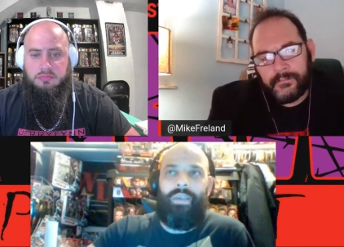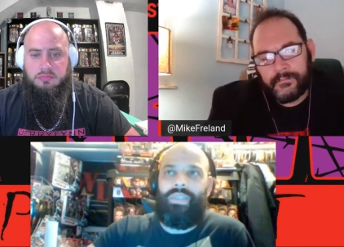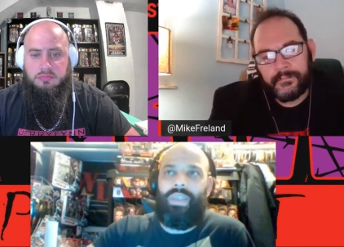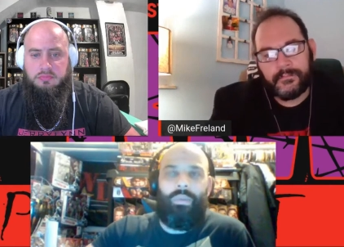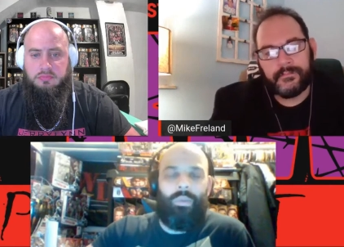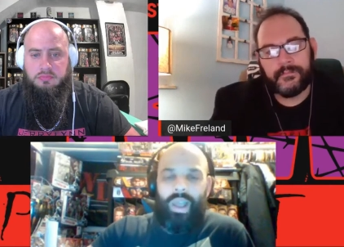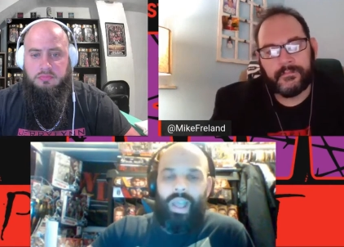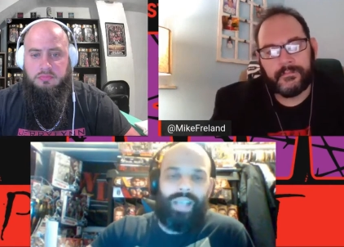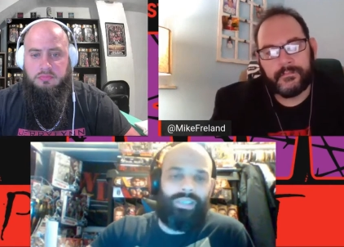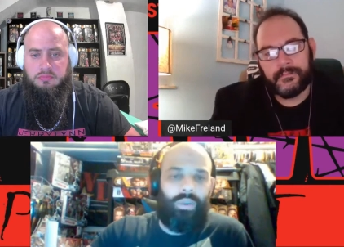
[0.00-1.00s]
Speaker 1: everything we were
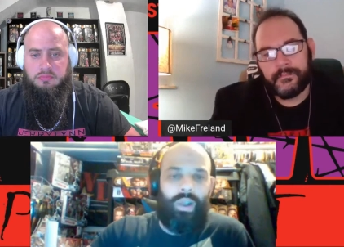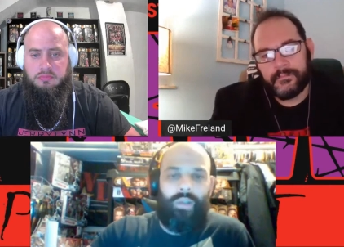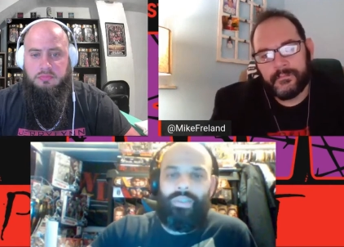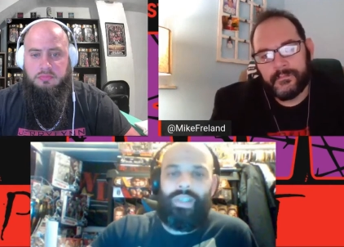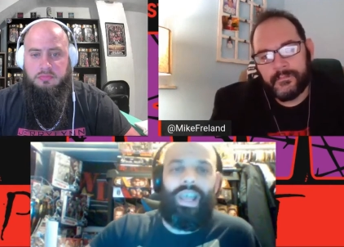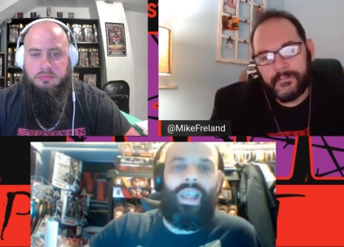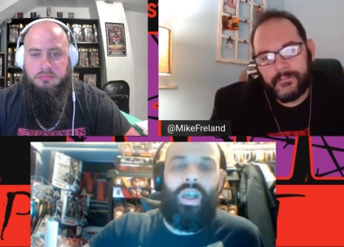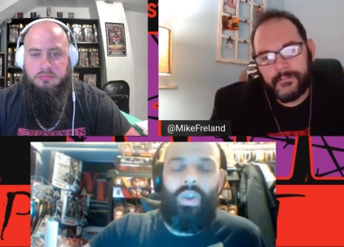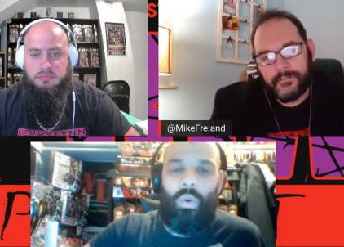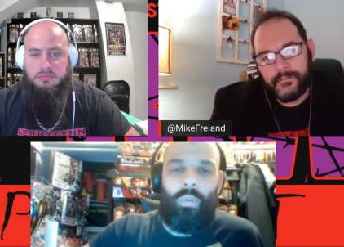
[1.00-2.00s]
asked to, everything that a
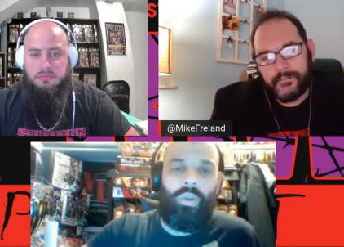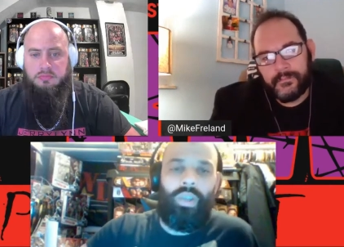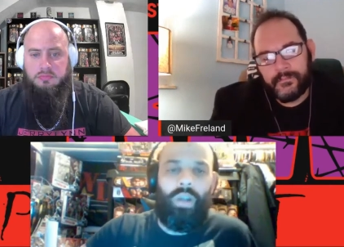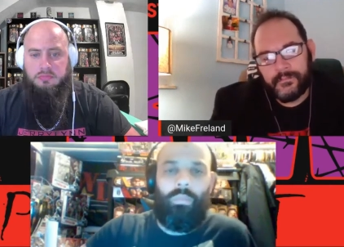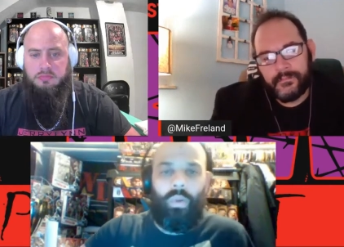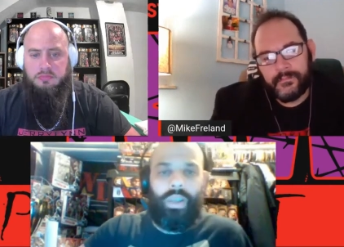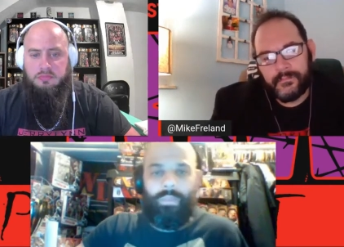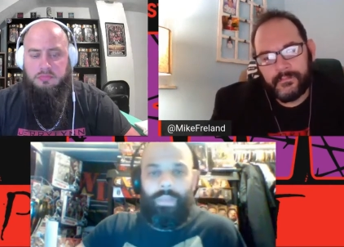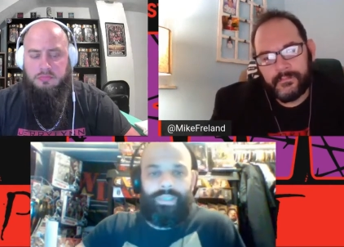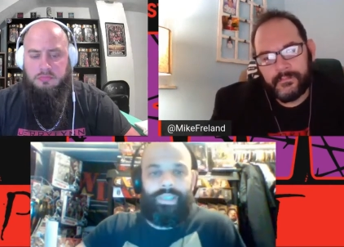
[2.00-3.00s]
normal young boy in the
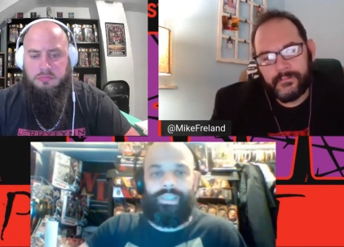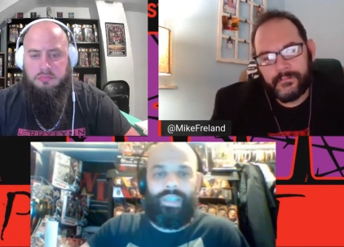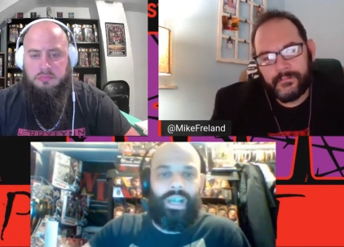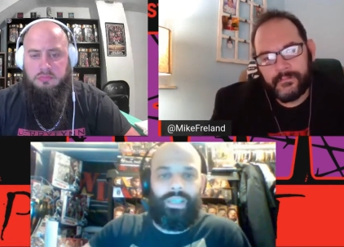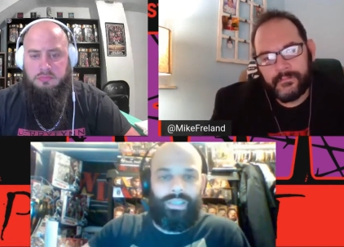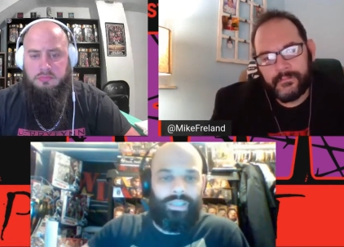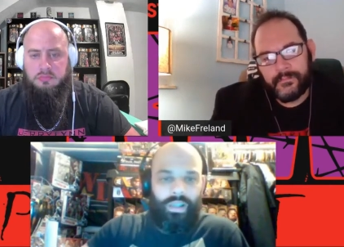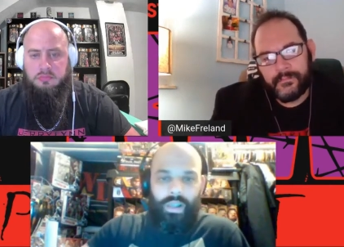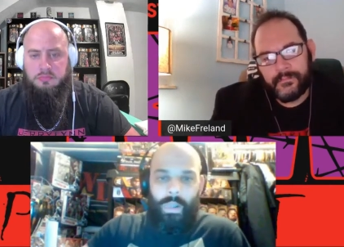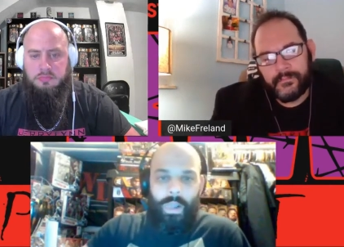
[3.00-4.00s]
business does is
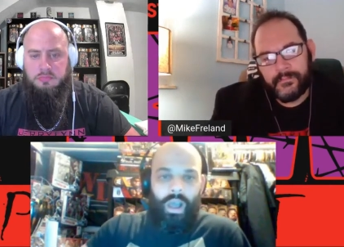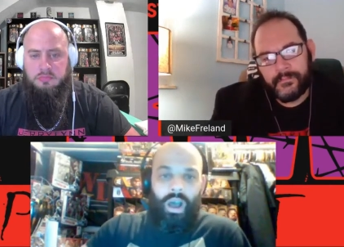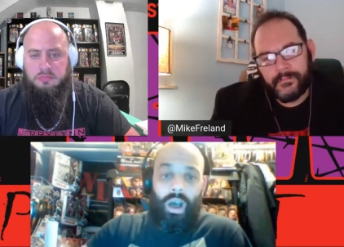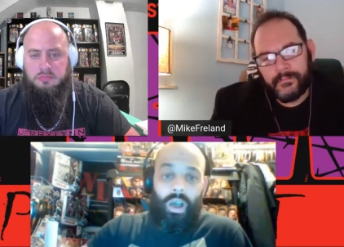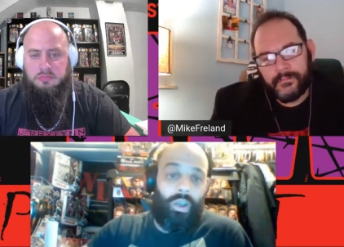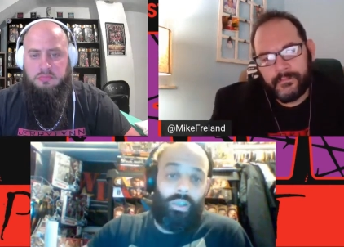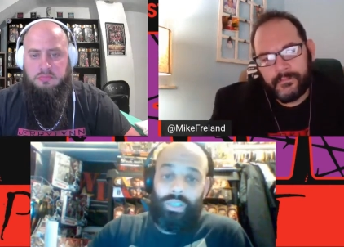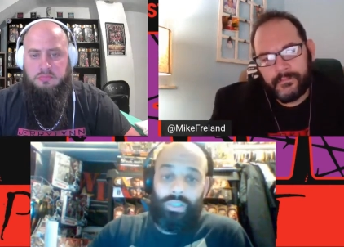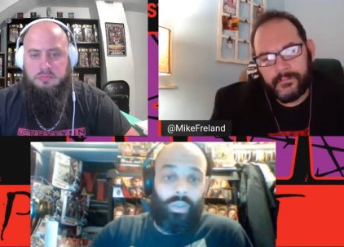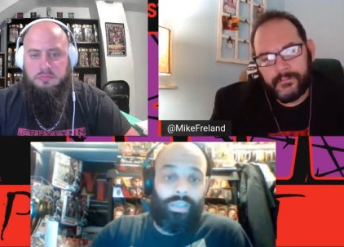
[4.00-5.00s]
uh, and then
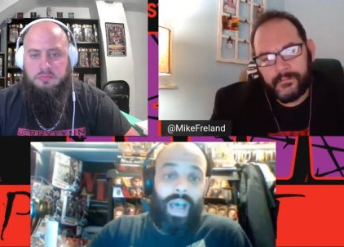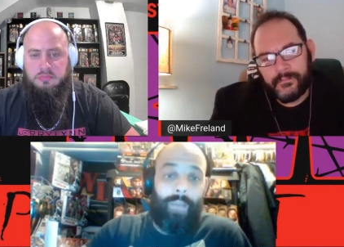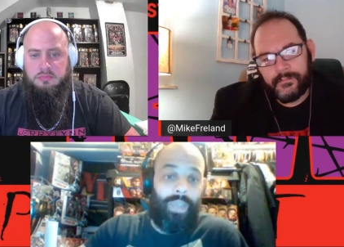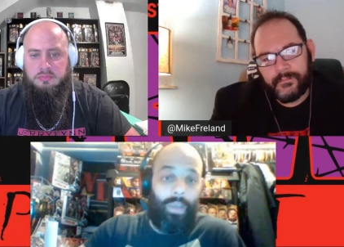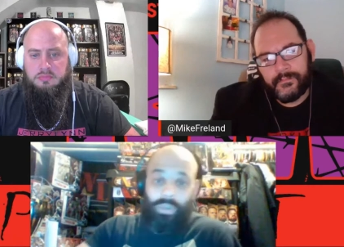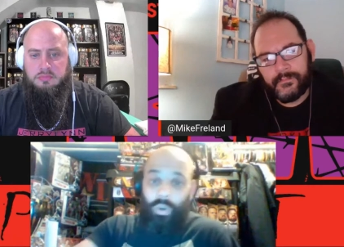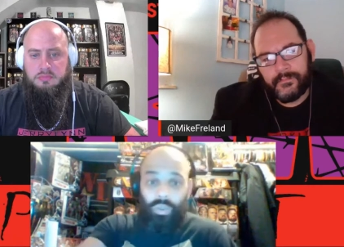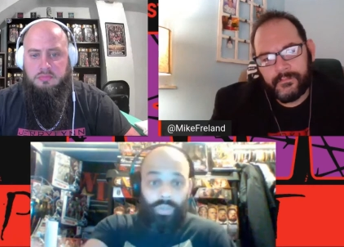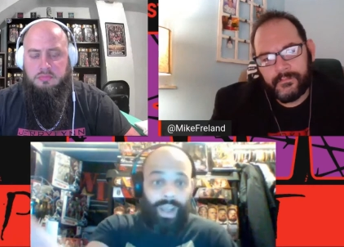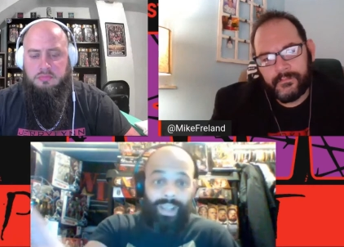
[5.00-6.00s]
just on top of that with the
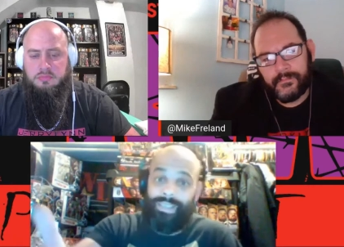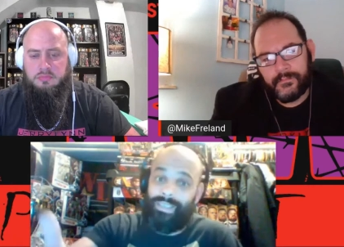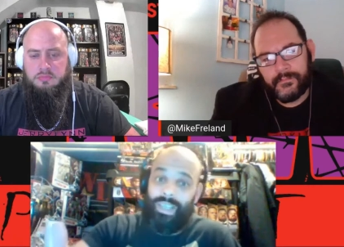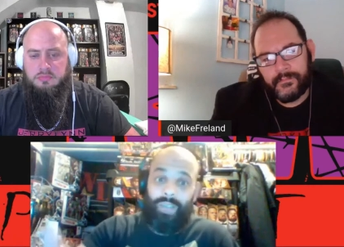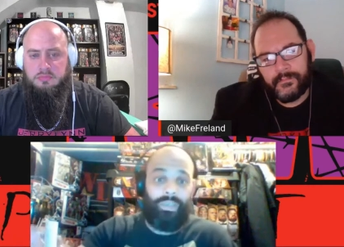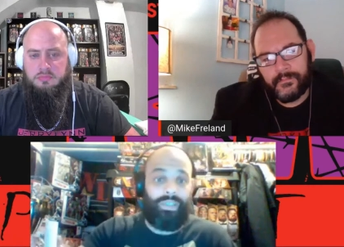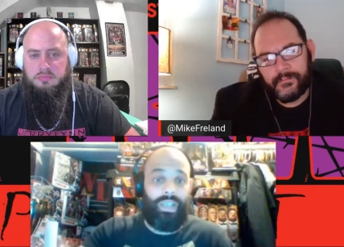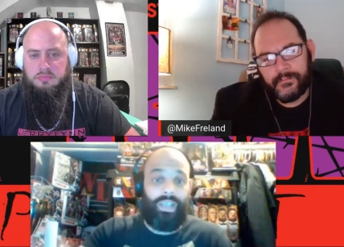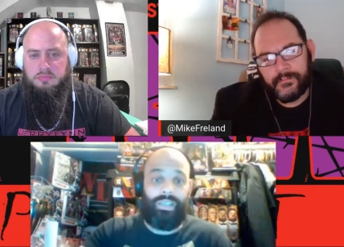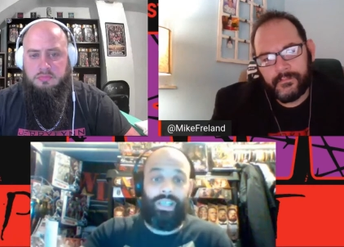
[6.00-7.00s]
ultraviolet stuff is, is